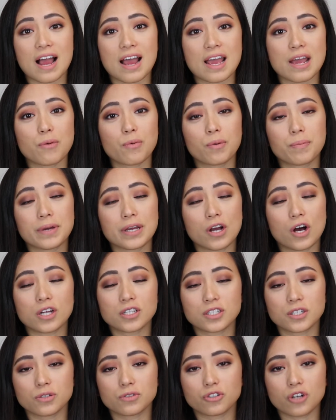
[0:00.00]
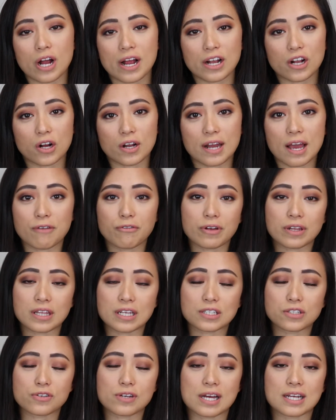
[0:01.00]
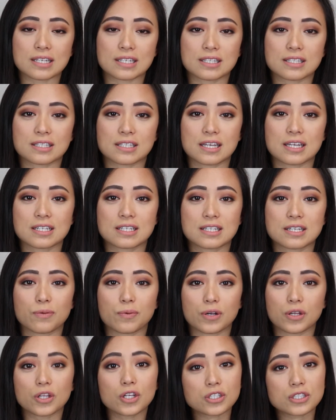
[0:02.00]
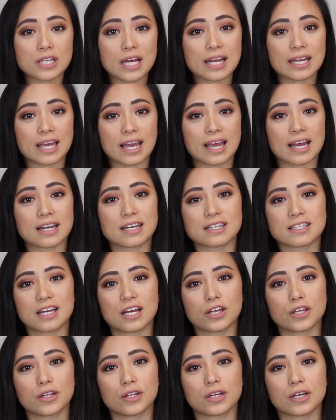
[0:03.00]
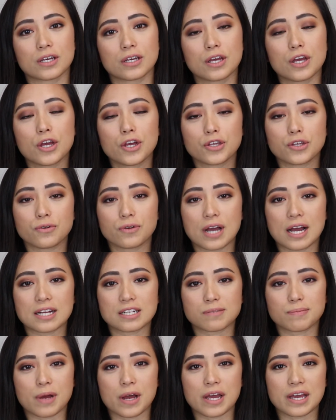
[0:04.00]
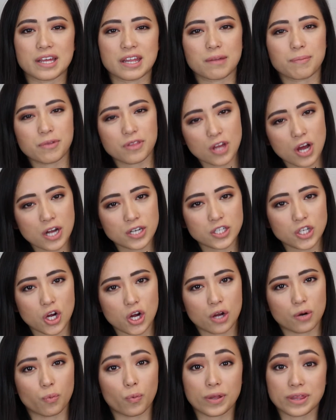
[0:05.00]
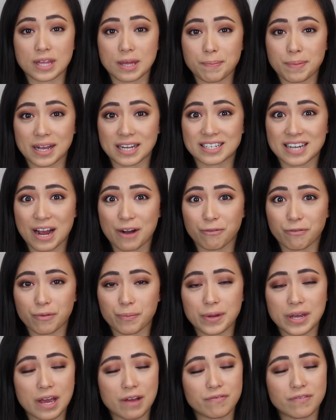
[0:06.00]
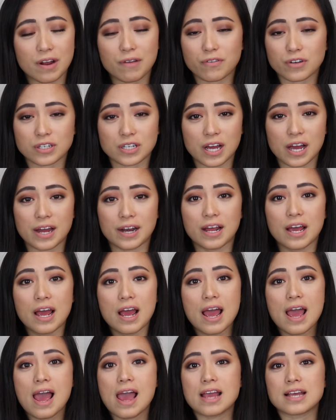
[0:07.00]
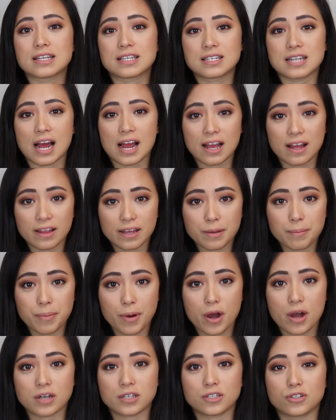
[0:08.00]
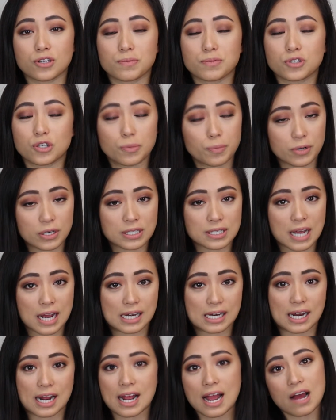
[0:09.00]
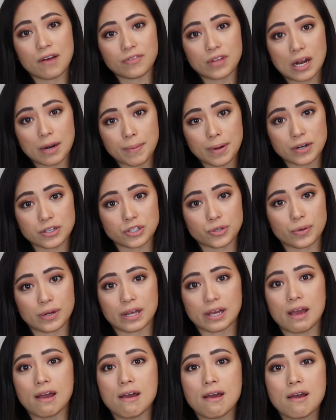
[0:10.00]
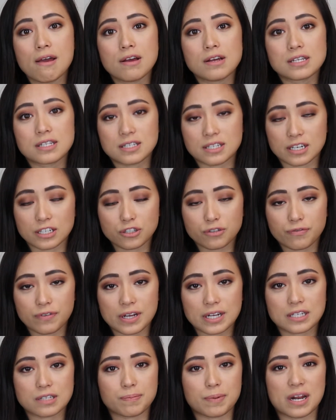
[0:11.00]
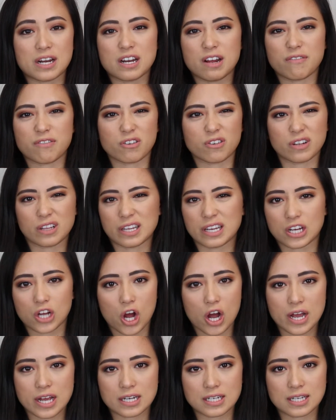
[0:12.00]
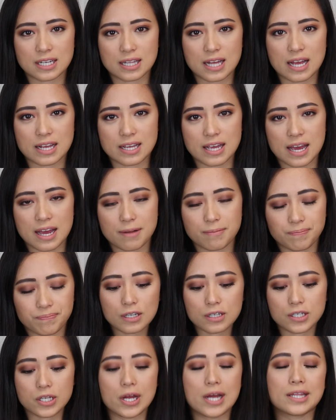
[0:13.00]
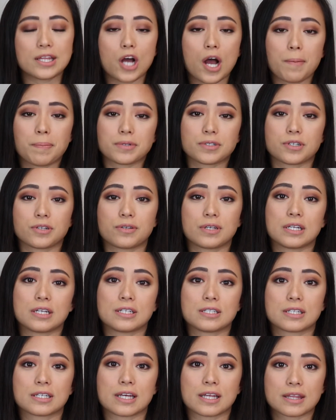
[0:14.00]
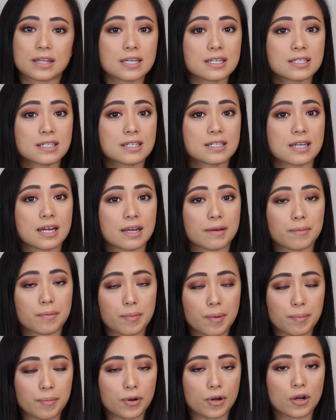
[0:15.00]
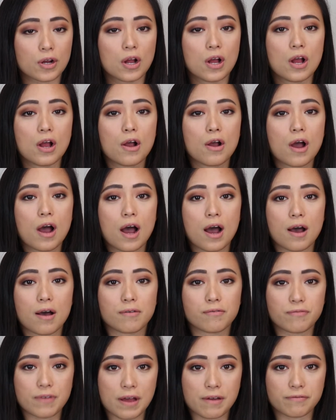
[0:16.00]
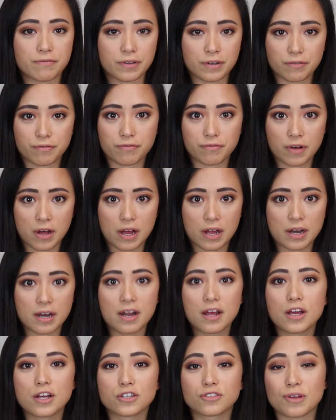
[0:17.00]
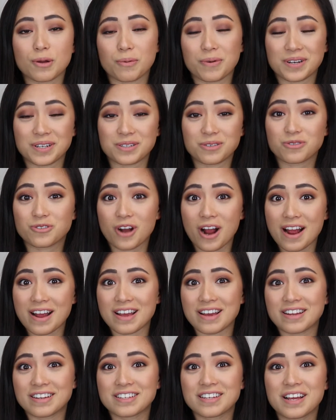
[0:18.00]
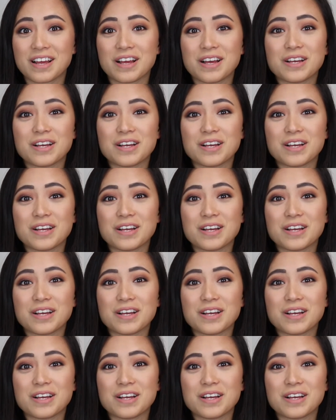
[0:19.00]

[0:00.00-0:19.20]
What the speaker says: I will be also trying on everything so you guys can see what it looks like and telling you guys my thoughts on what they picked out for me. I've never done a styling box, so I'm super excited. I have thought about doing Stitch Fix, but I never really got into that yet. So I had the opportunity to get this since I am a member of FabFitFun, so I wanted to try it.